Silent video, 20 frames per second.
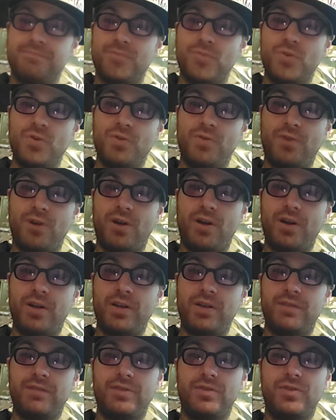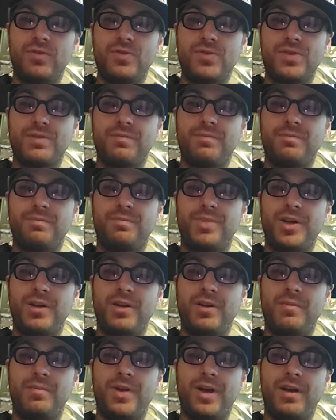move on and do some
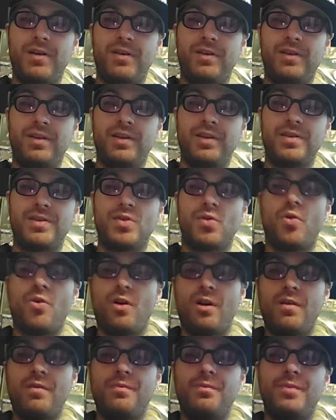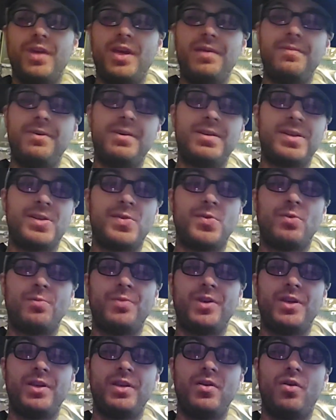bigger, better things. Or maybe this will
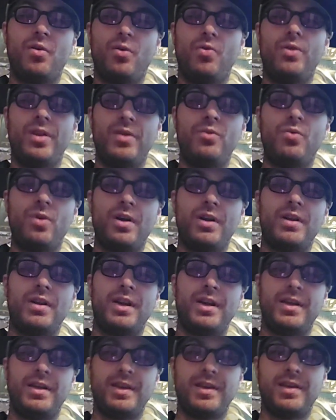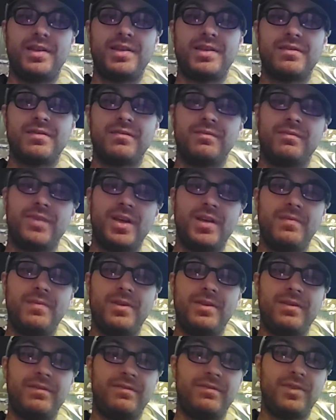be the only one like this.
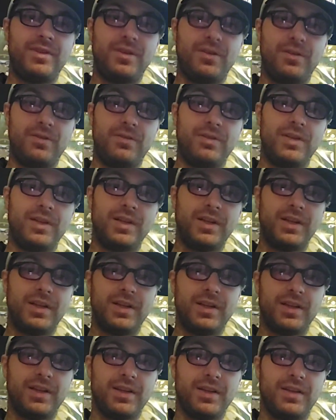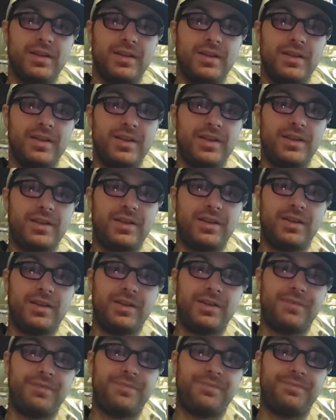Maybe, you know, like,
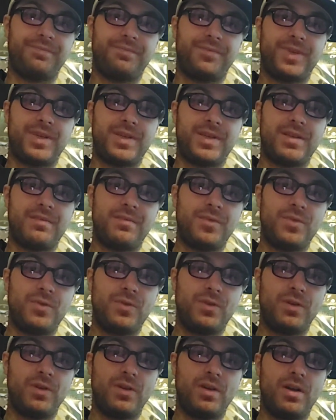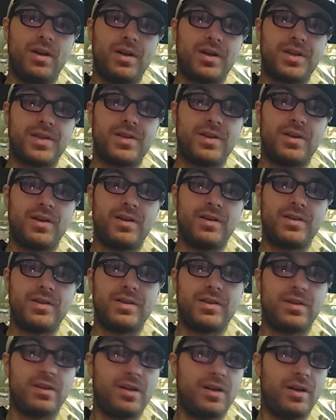because I'm doing a lot of songs
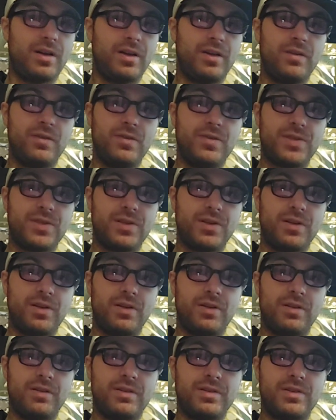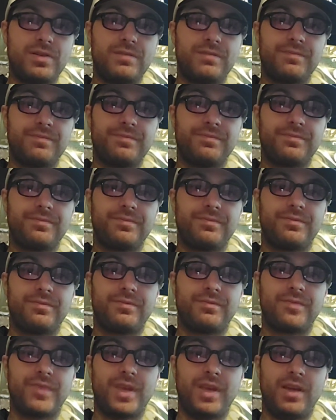and a lot of new songs
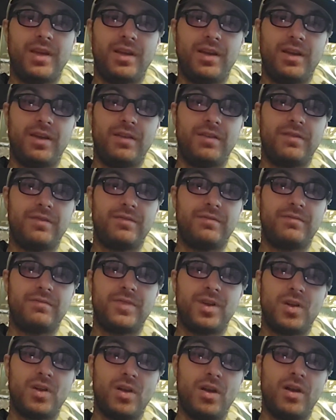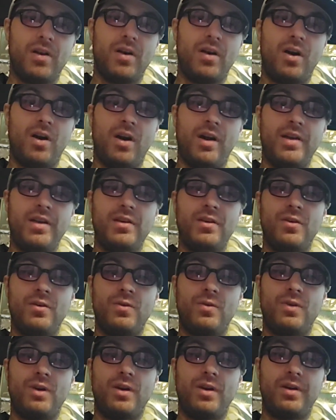and a lot of
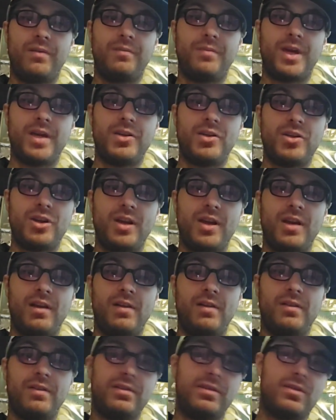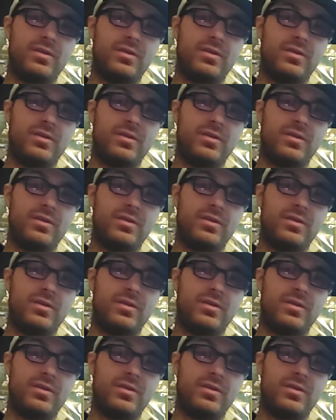audio on my channel.